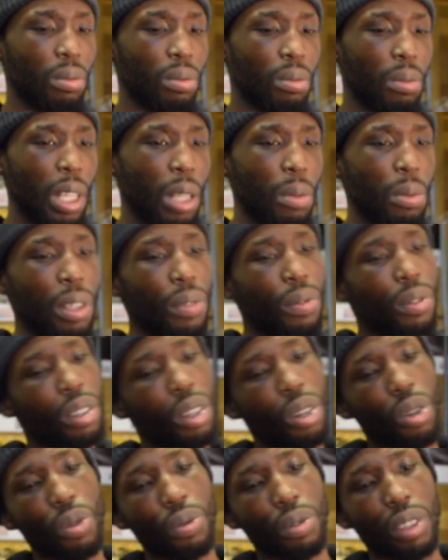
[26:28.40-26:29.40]
maybe even
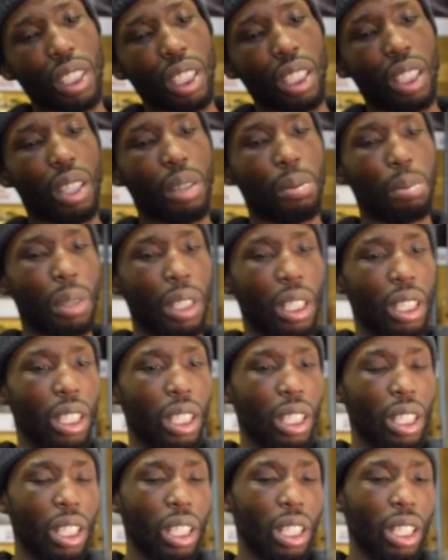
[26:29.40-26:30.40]
overdid it a bit,
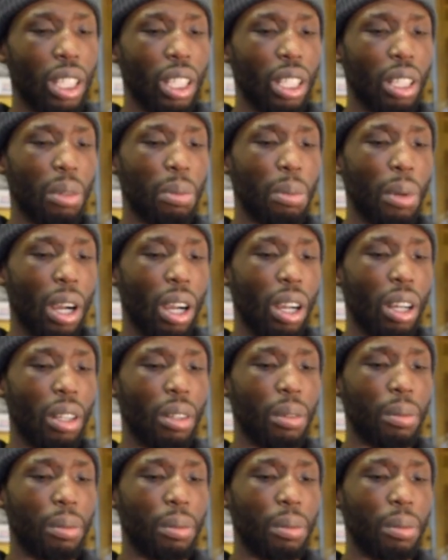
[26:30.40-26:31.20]
but